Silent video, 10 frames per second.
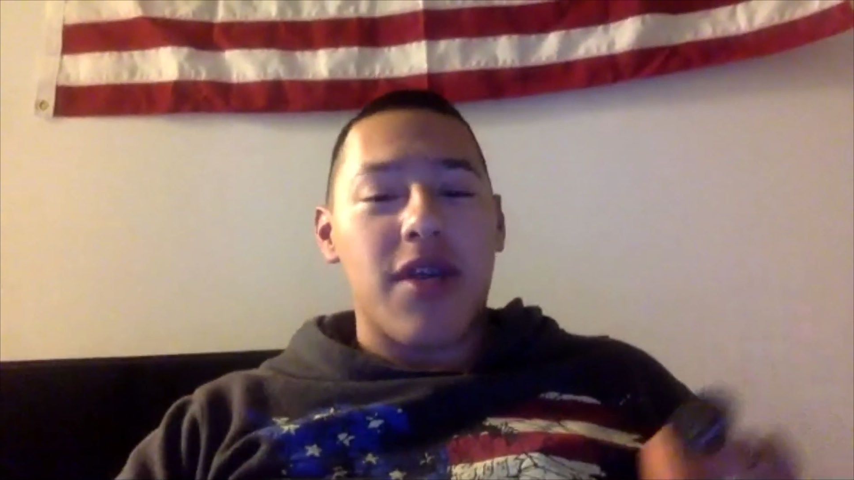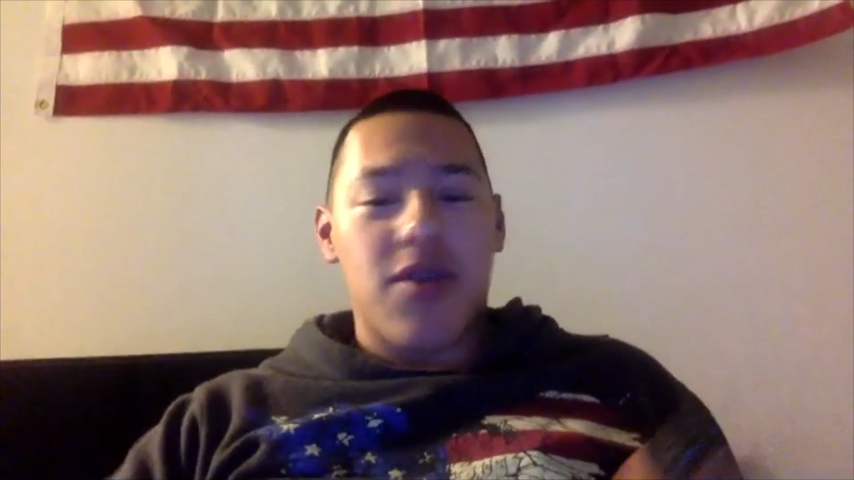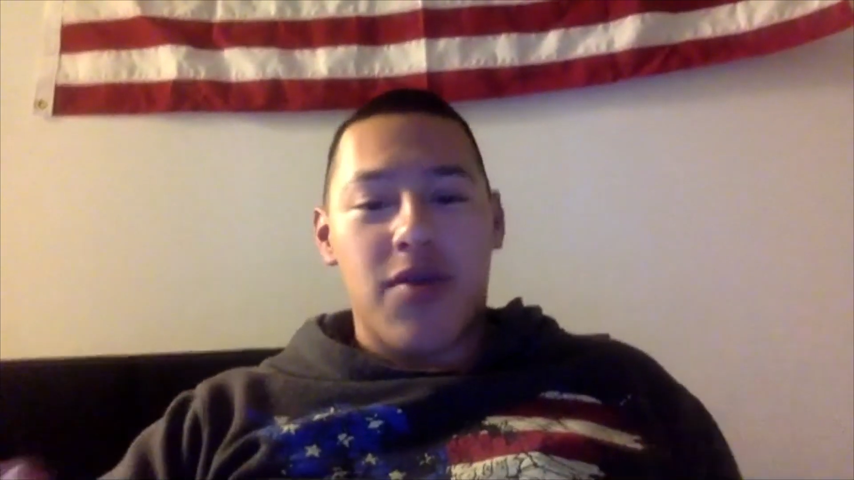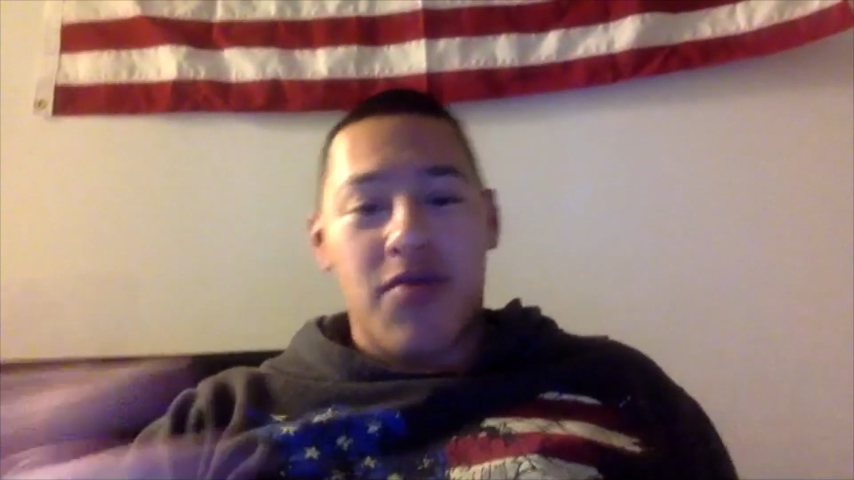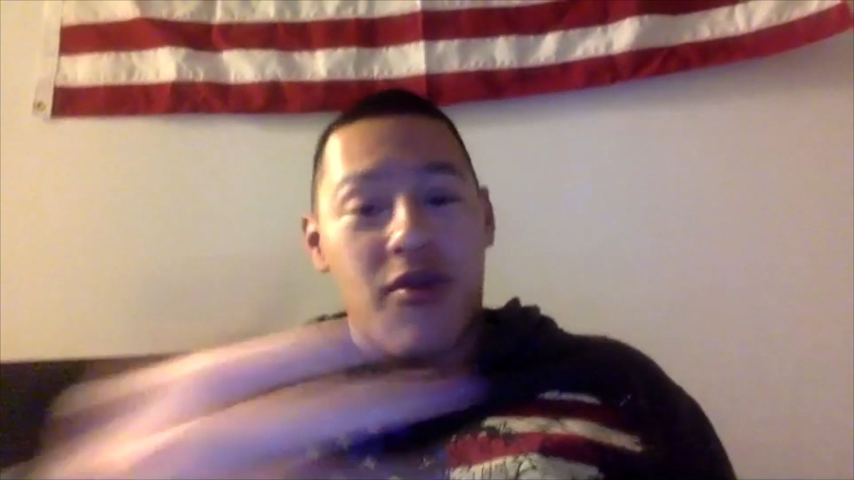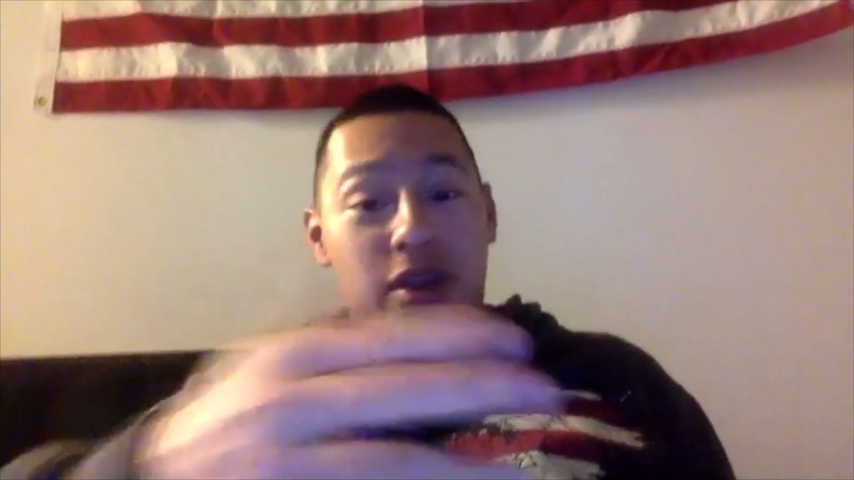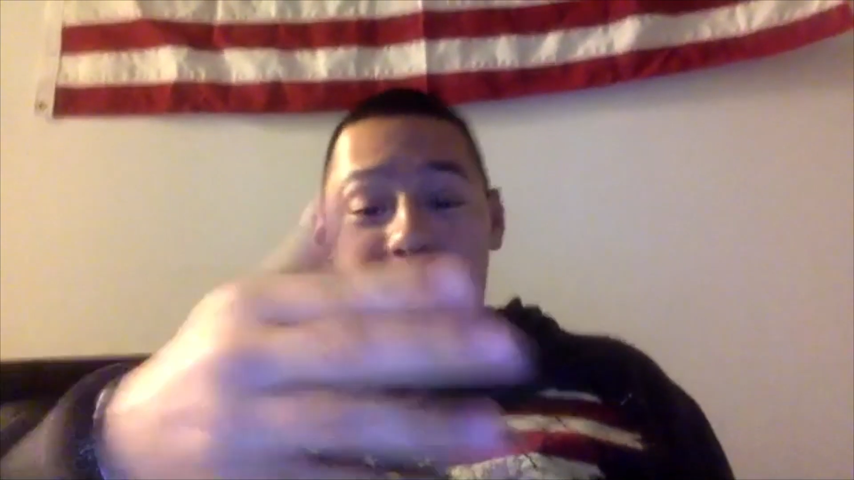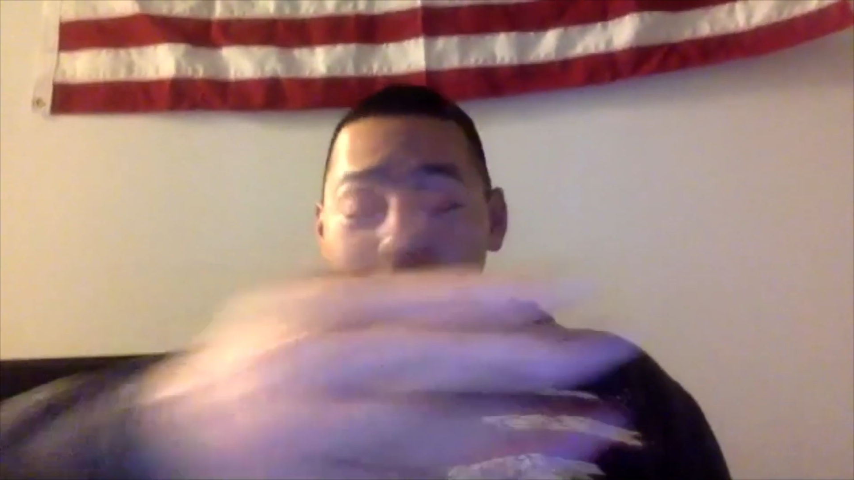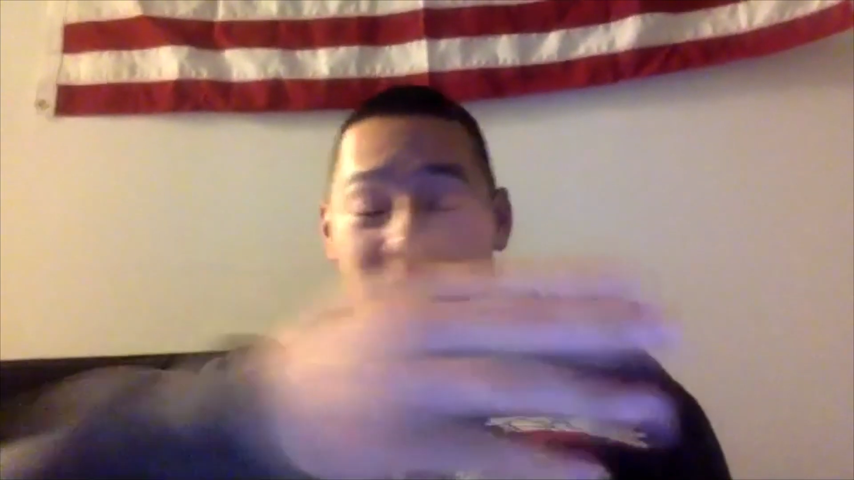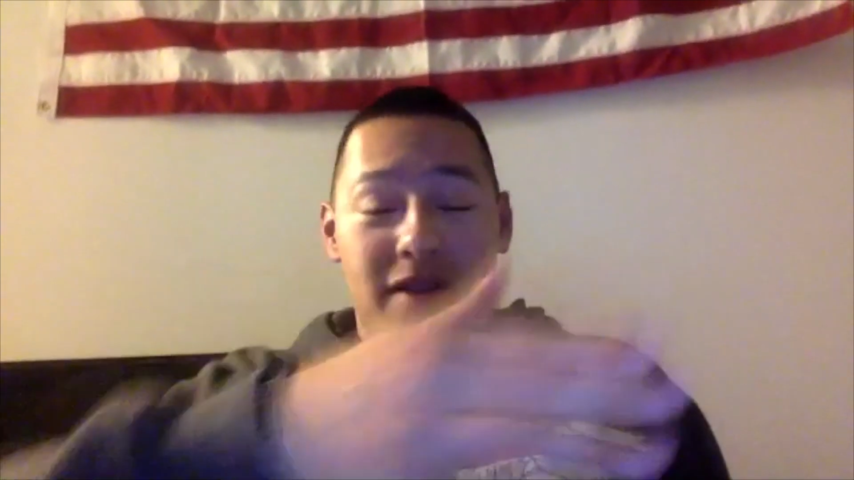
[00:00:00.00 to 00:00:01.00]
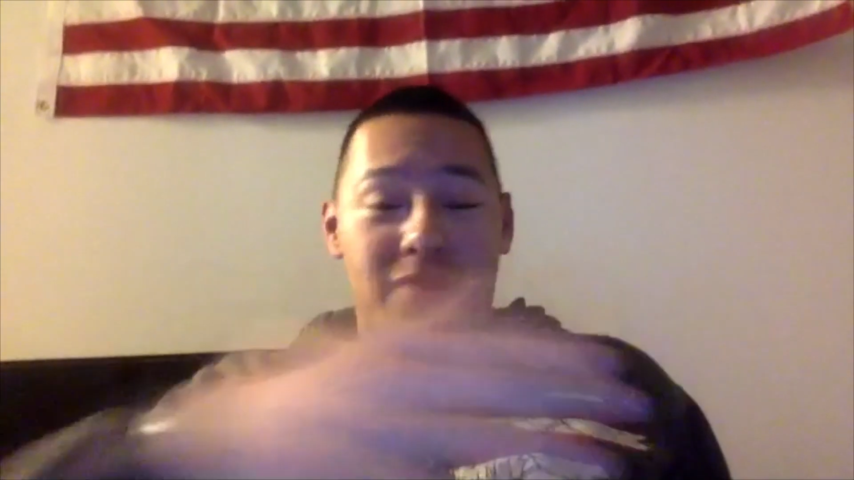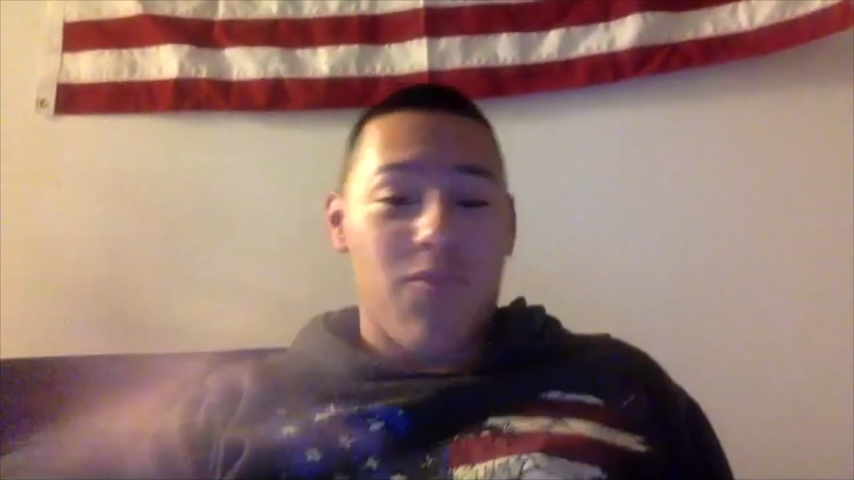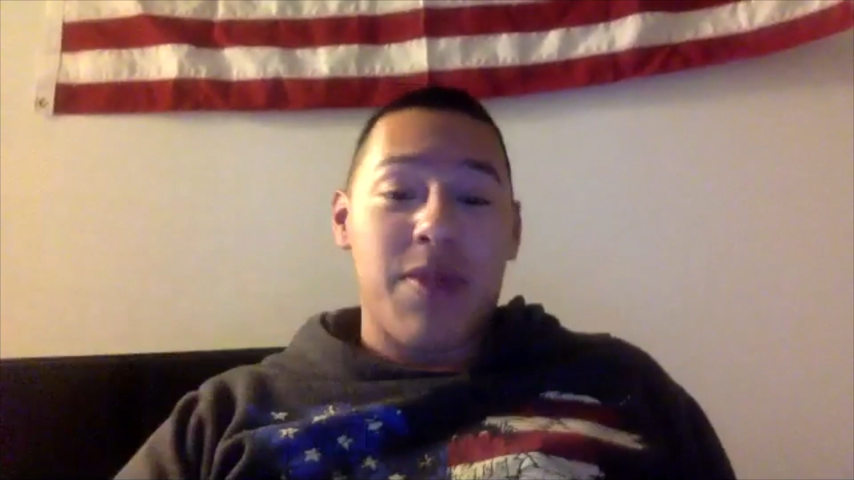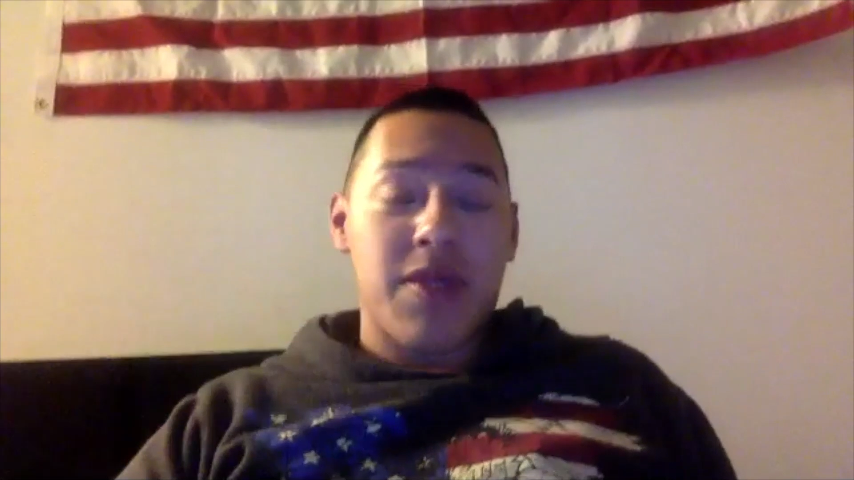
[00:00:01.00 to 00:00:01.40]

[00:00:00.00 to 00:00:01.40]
you couldn't bring weapons of it.